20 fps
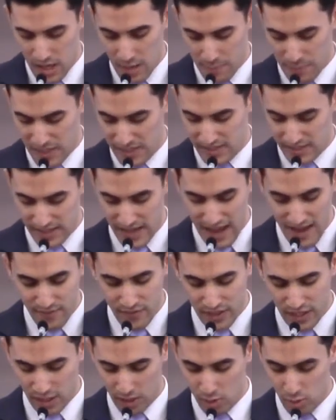Peace in
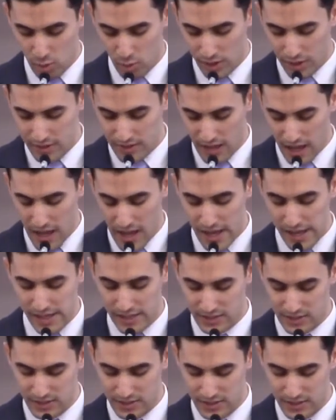heaven and glory in the
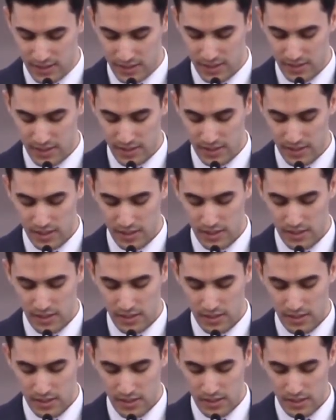highest.
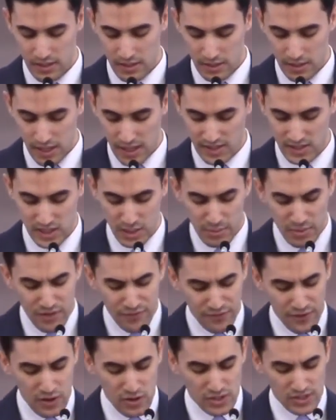And some of the
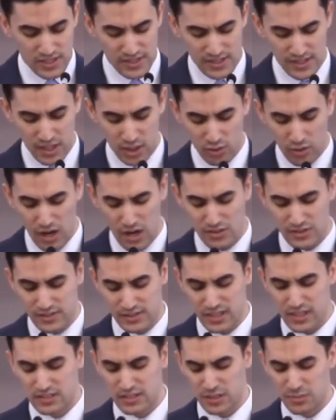Pharisees in the crowd
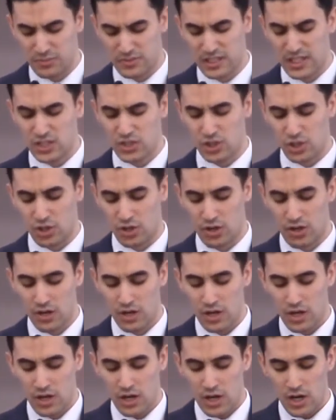said to him, Teacher,
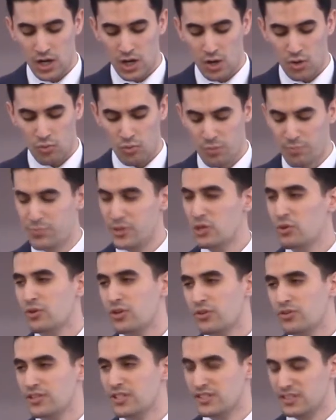rebuke
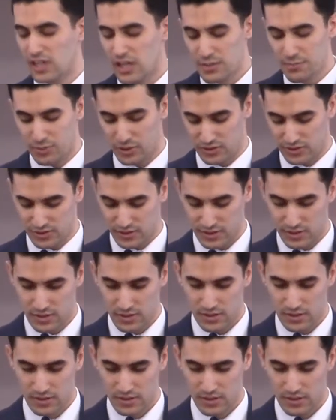your disciples.
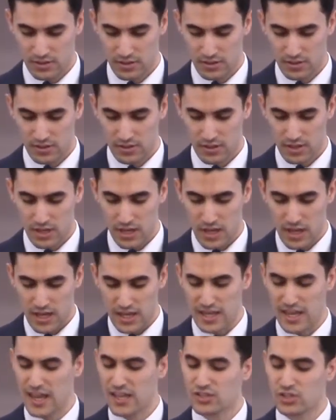
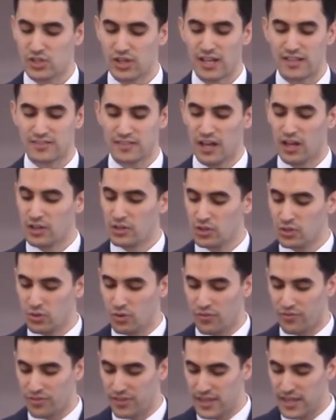He answered, I tell you,
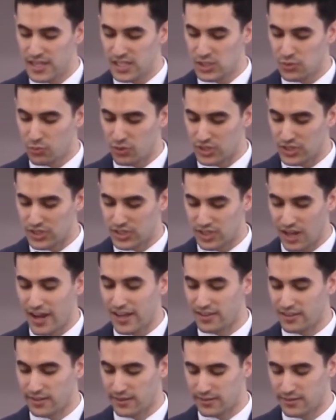if these were
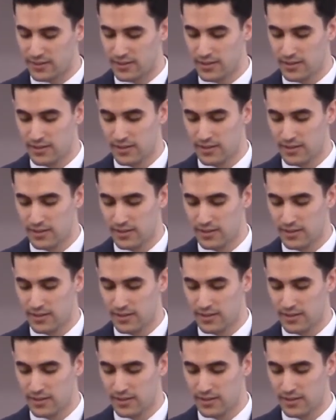silent,